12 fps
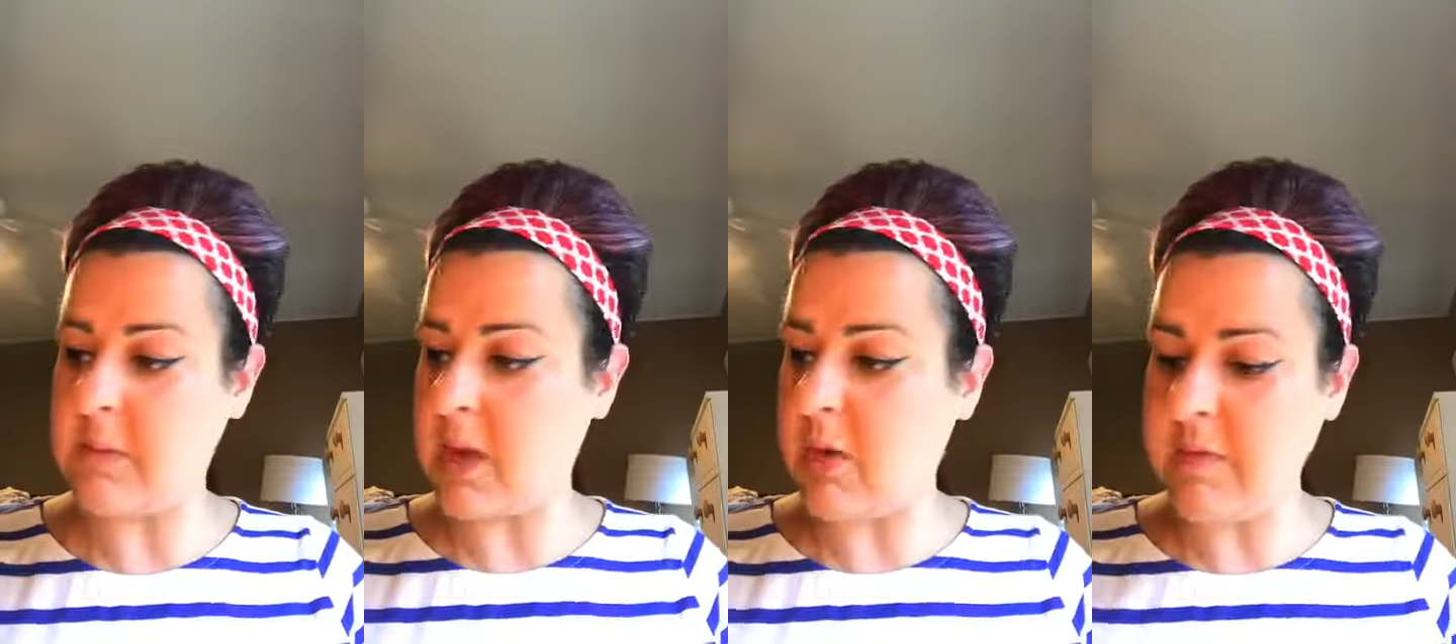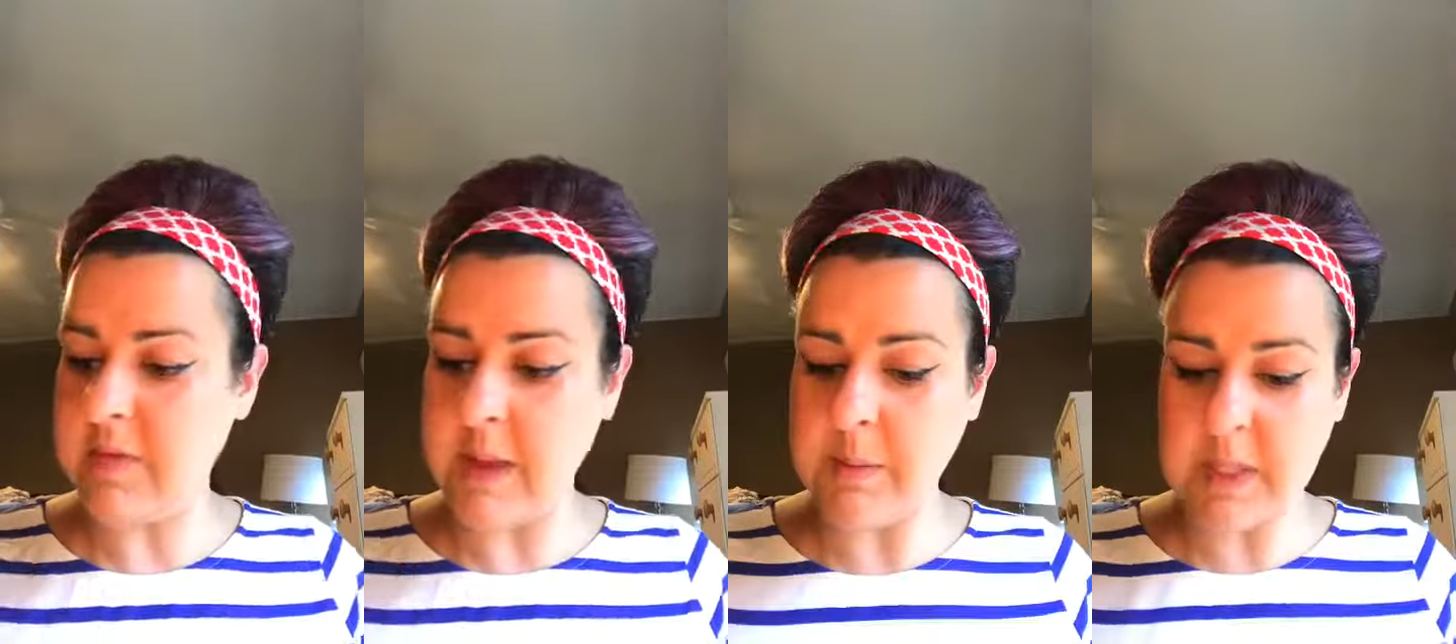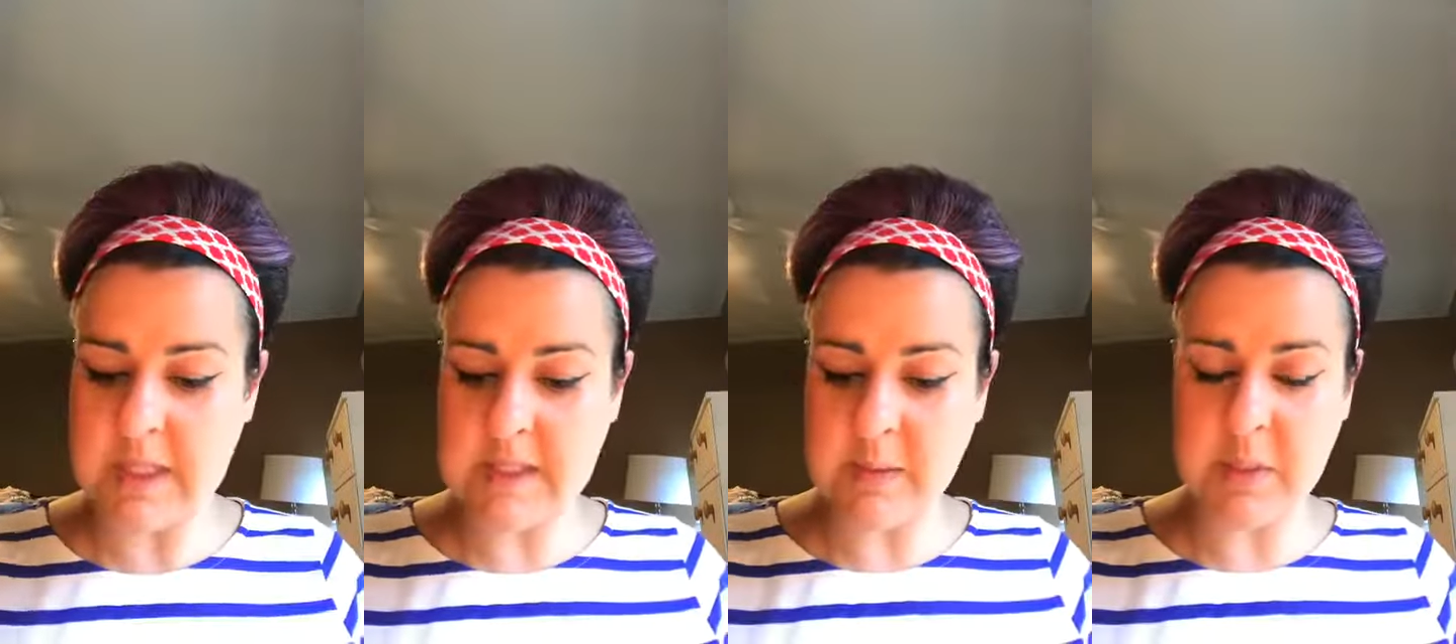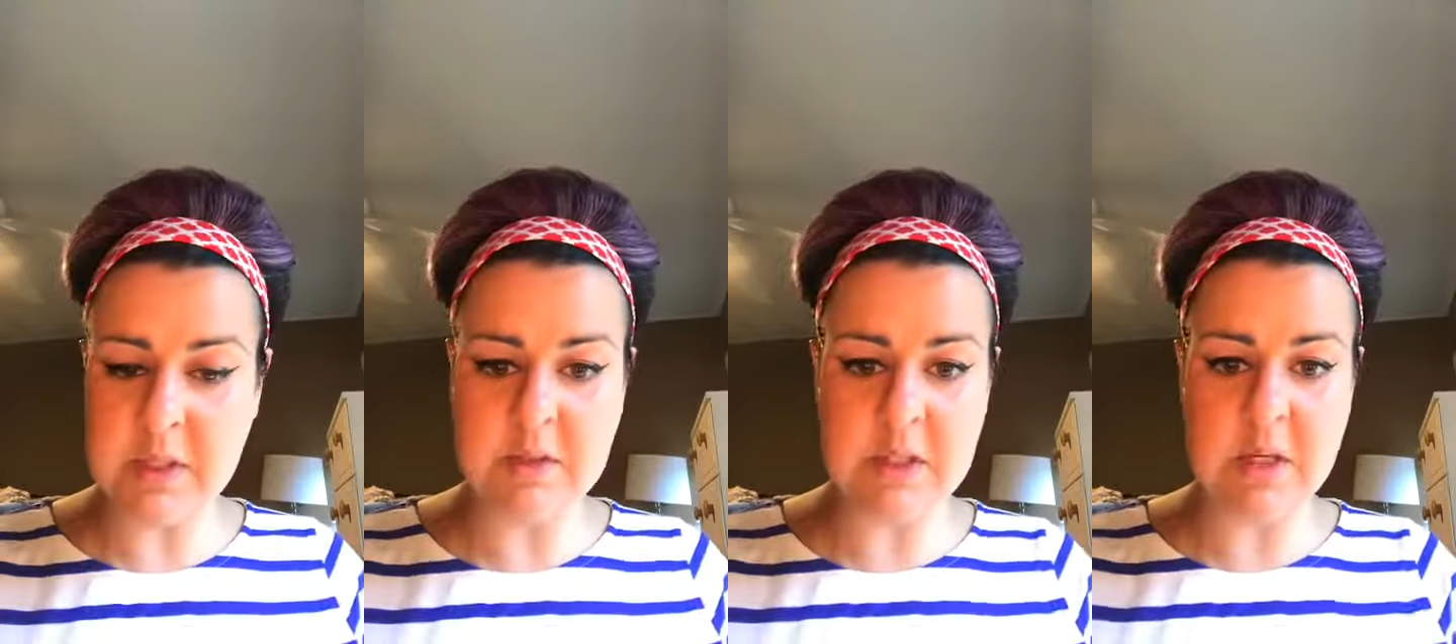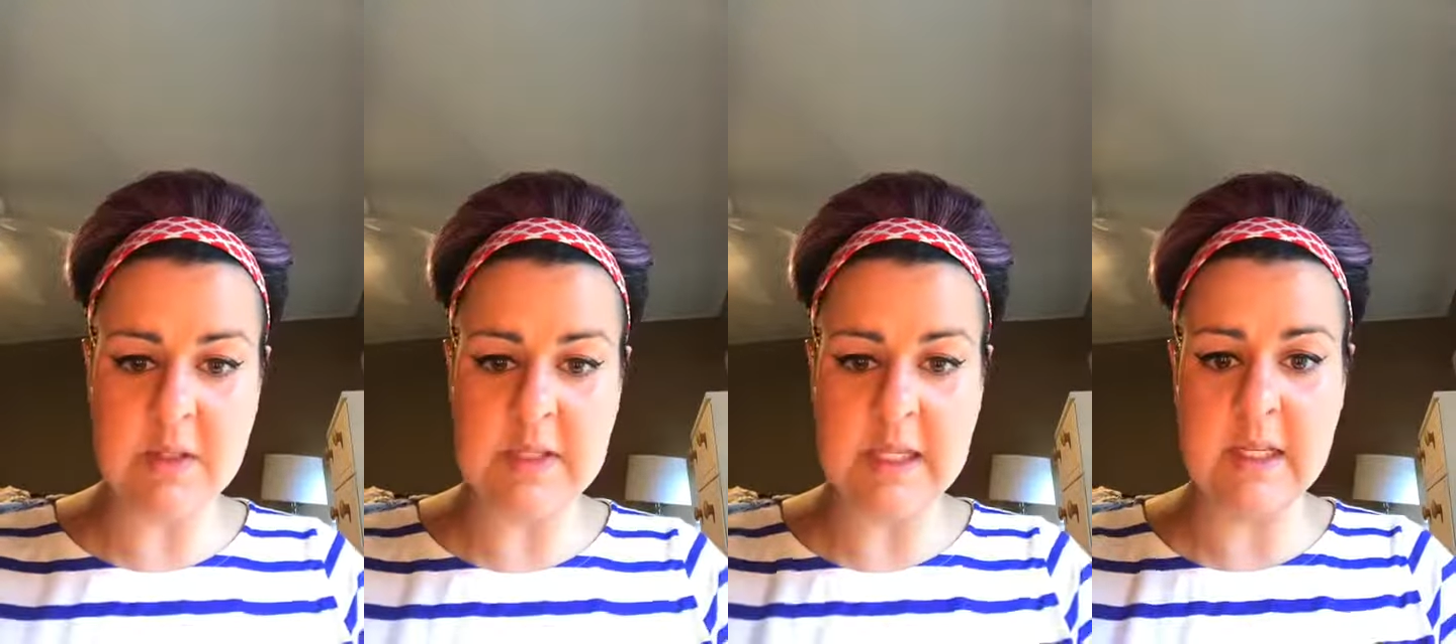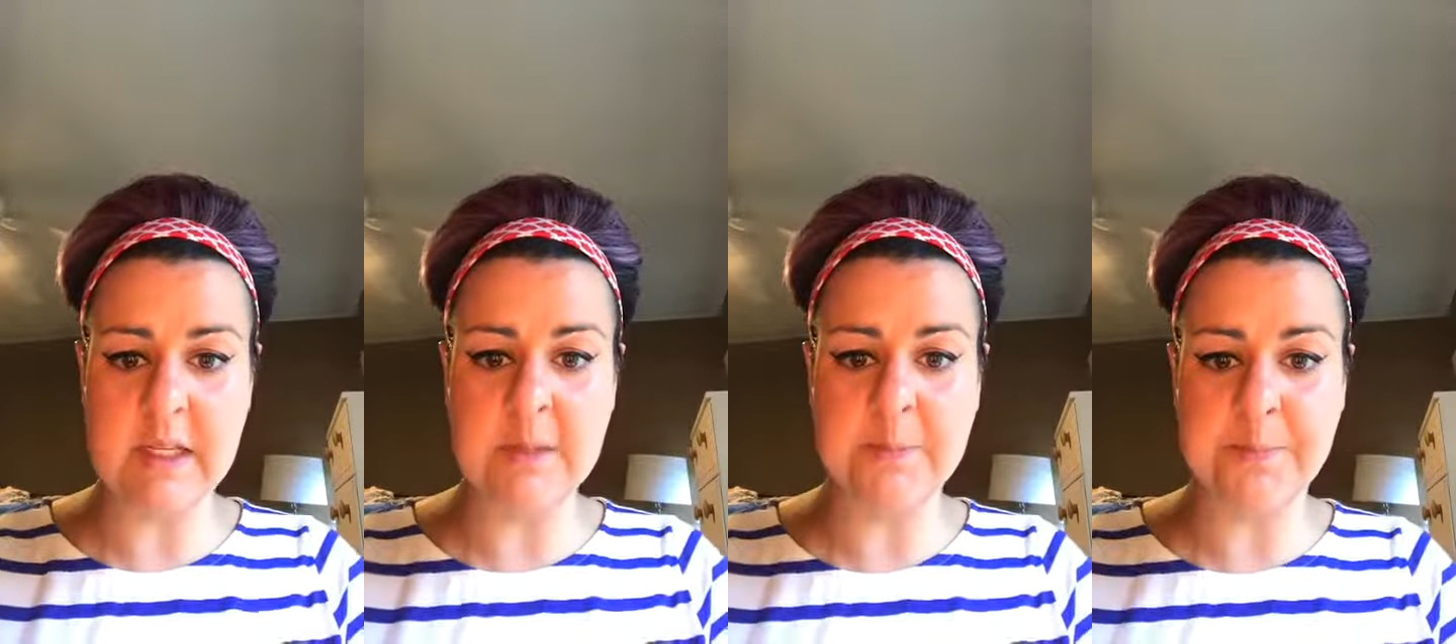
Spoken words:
My whole family is up in New Jersey.